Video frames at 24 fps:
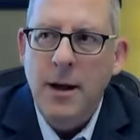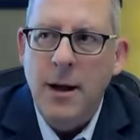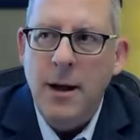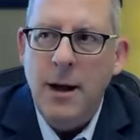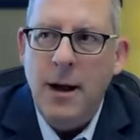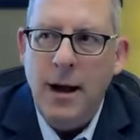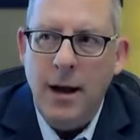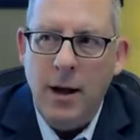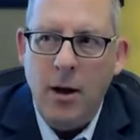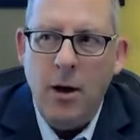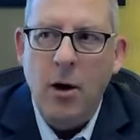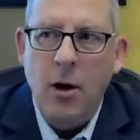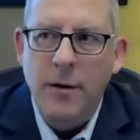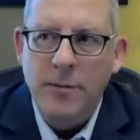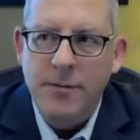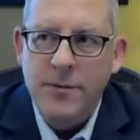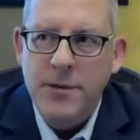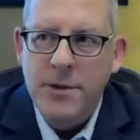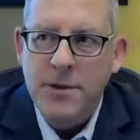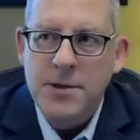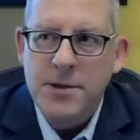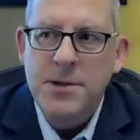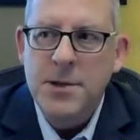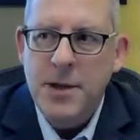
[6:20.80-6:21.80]
I
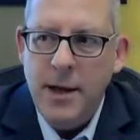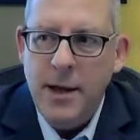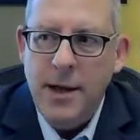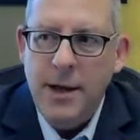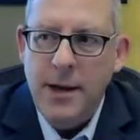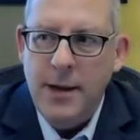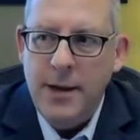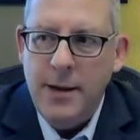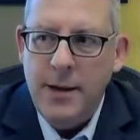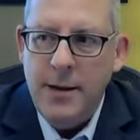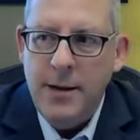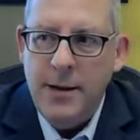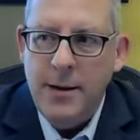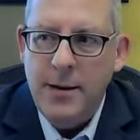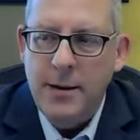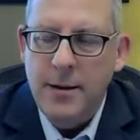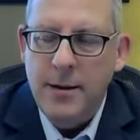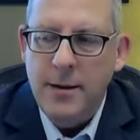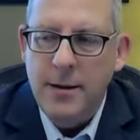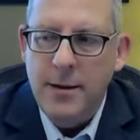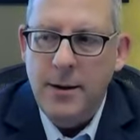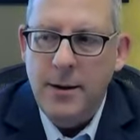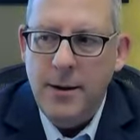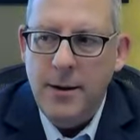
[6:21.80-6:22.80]
often say,
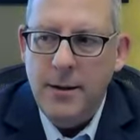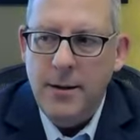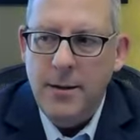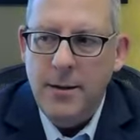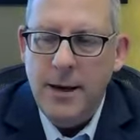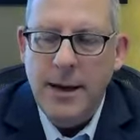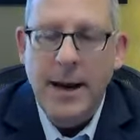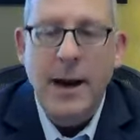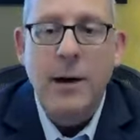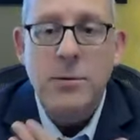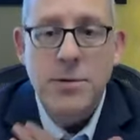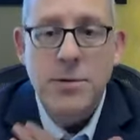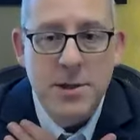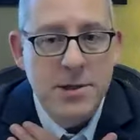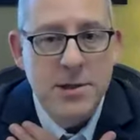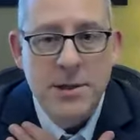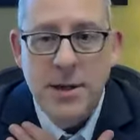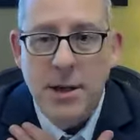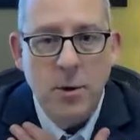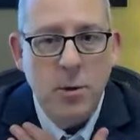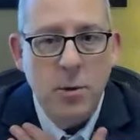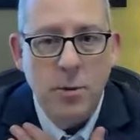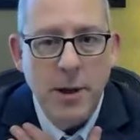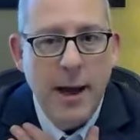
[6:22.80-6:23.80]
and I was a
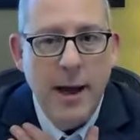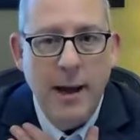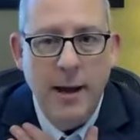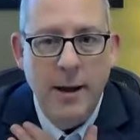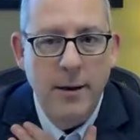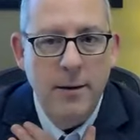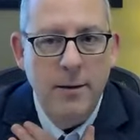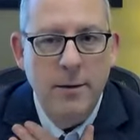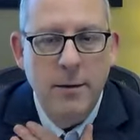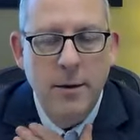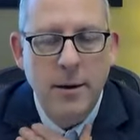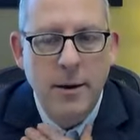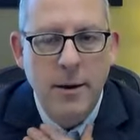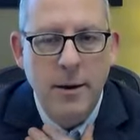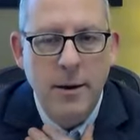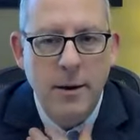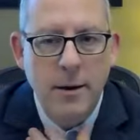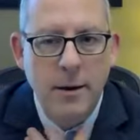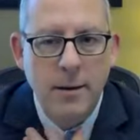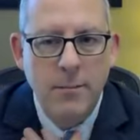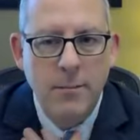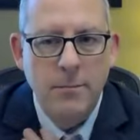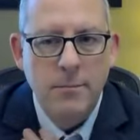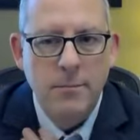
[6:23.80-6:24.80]
single dad
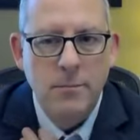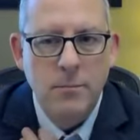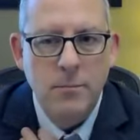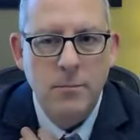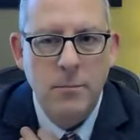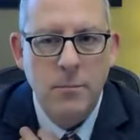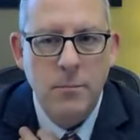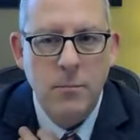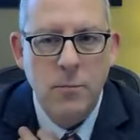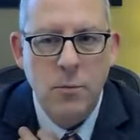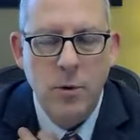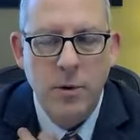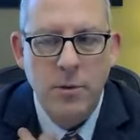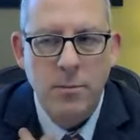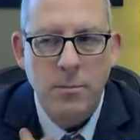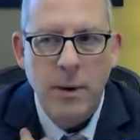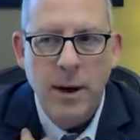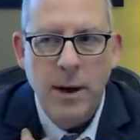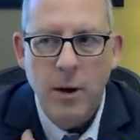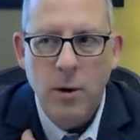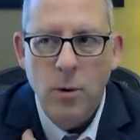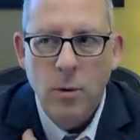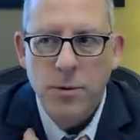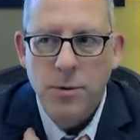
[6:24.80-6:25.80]
with
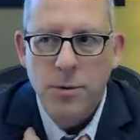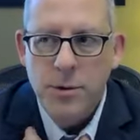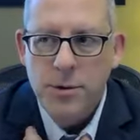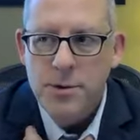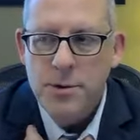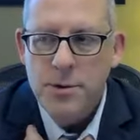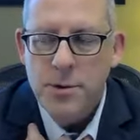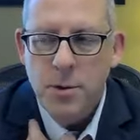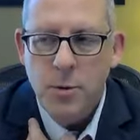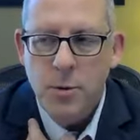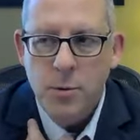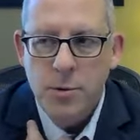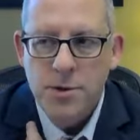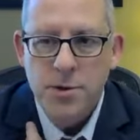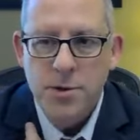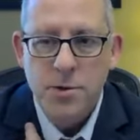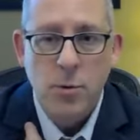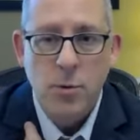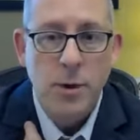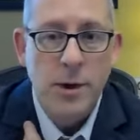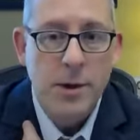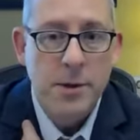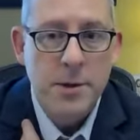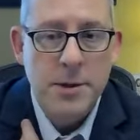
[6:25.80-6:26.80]
my oldest, who was
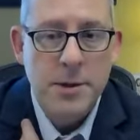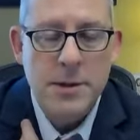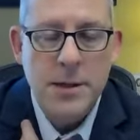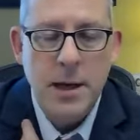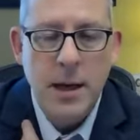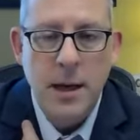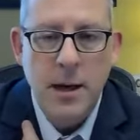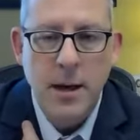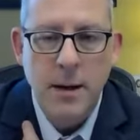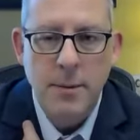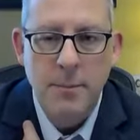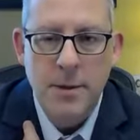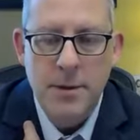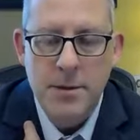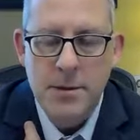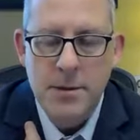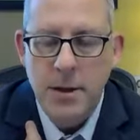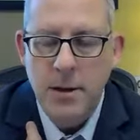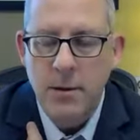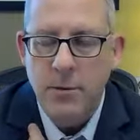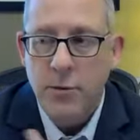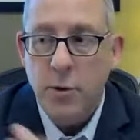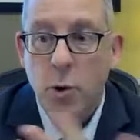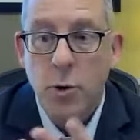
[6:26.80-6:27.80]
3 at the time. He's
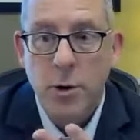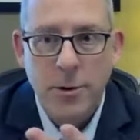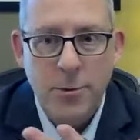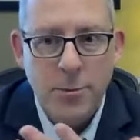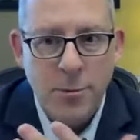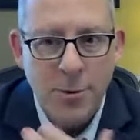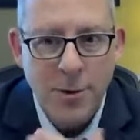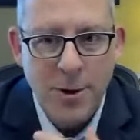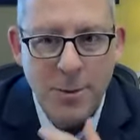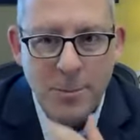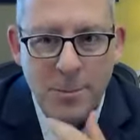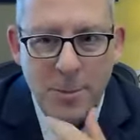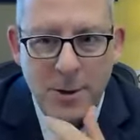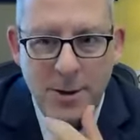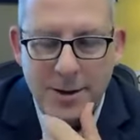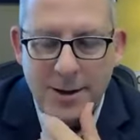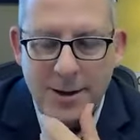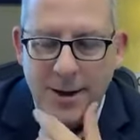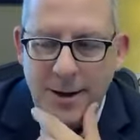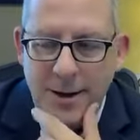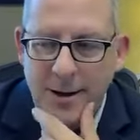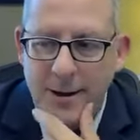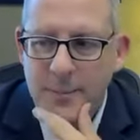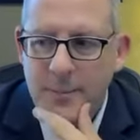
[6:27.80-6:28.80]
now 33. But
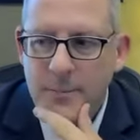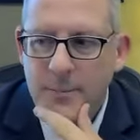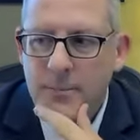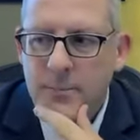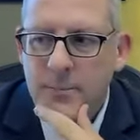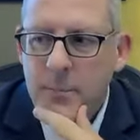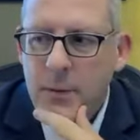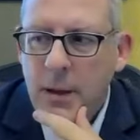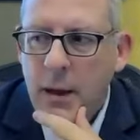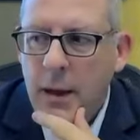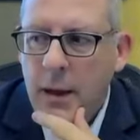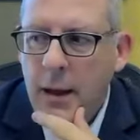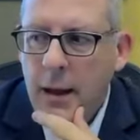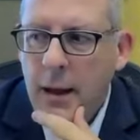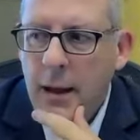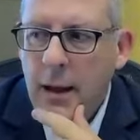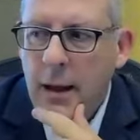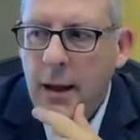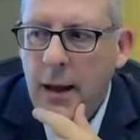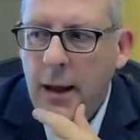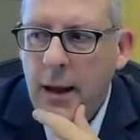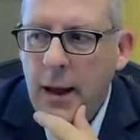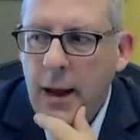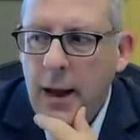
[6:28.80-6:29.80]

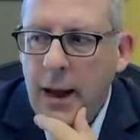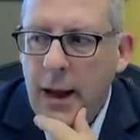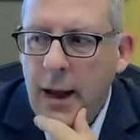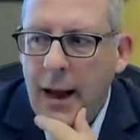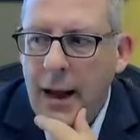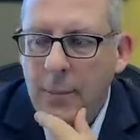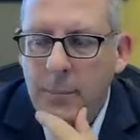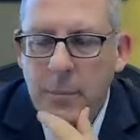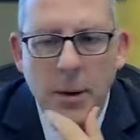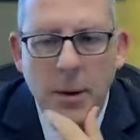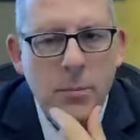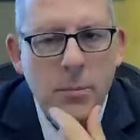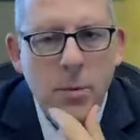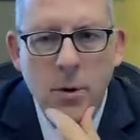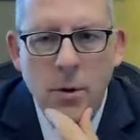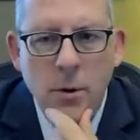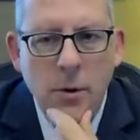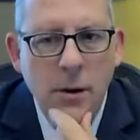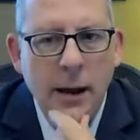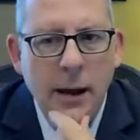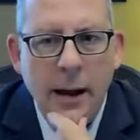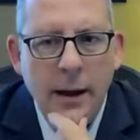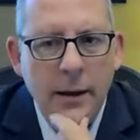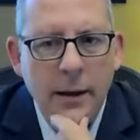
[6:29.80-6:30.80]
I
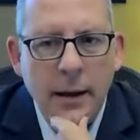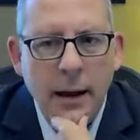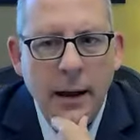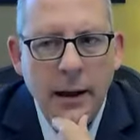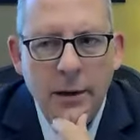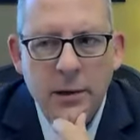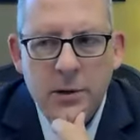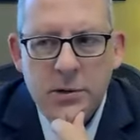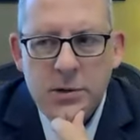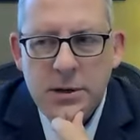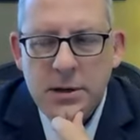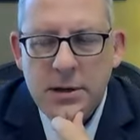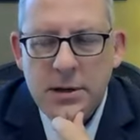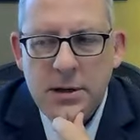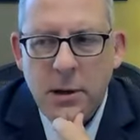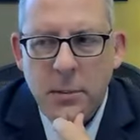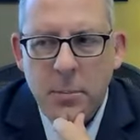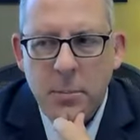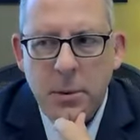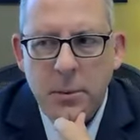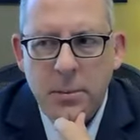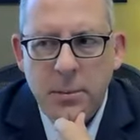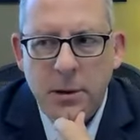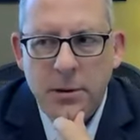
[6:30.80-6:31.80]
remember I used to tell
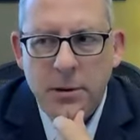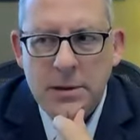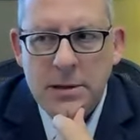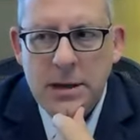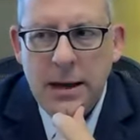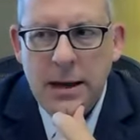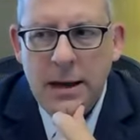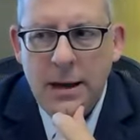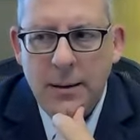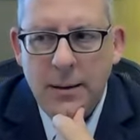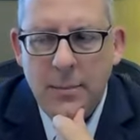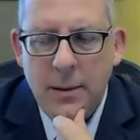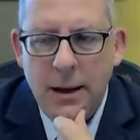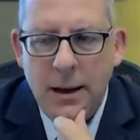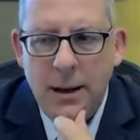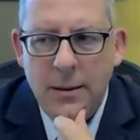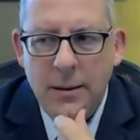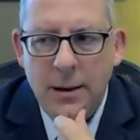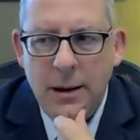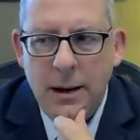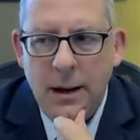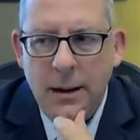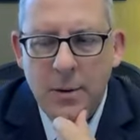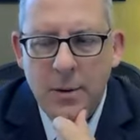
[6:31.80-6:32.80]
people all the time,
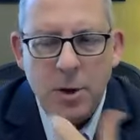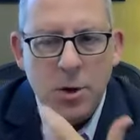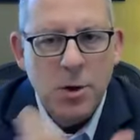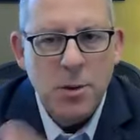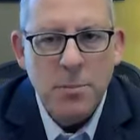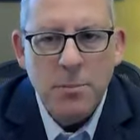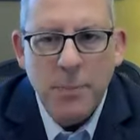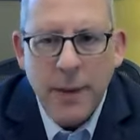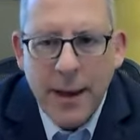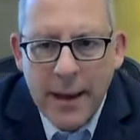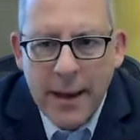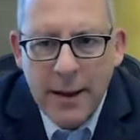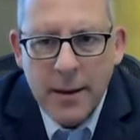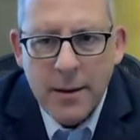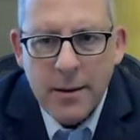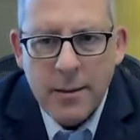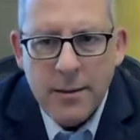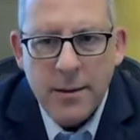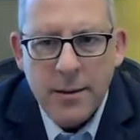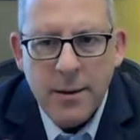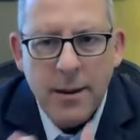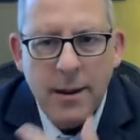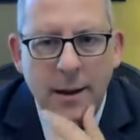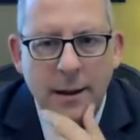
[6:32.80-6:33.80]
I'm a good
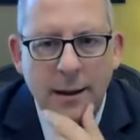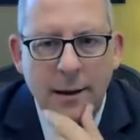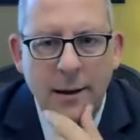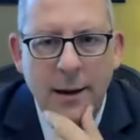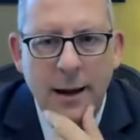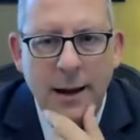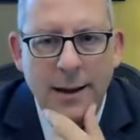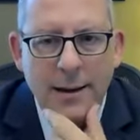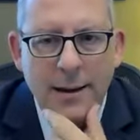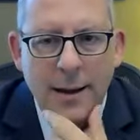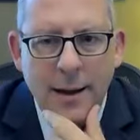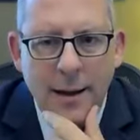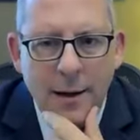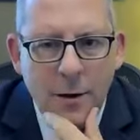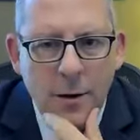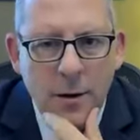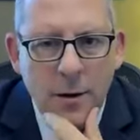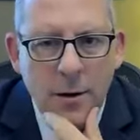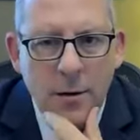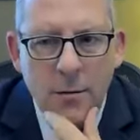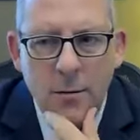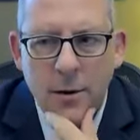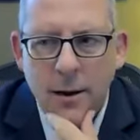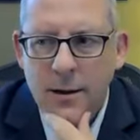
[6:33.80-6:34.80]
man. I
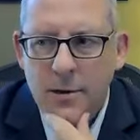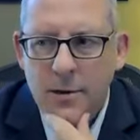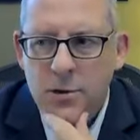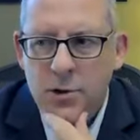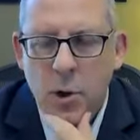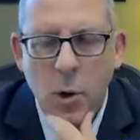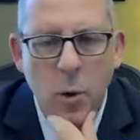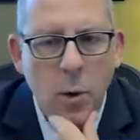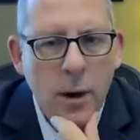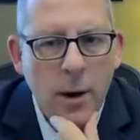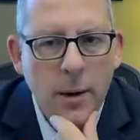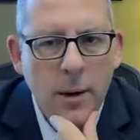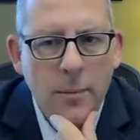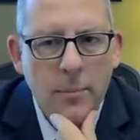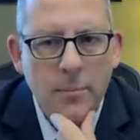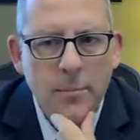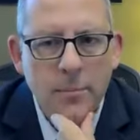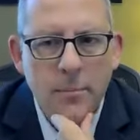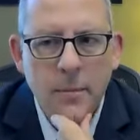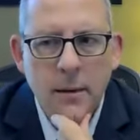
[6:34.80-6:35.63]
care. I show up.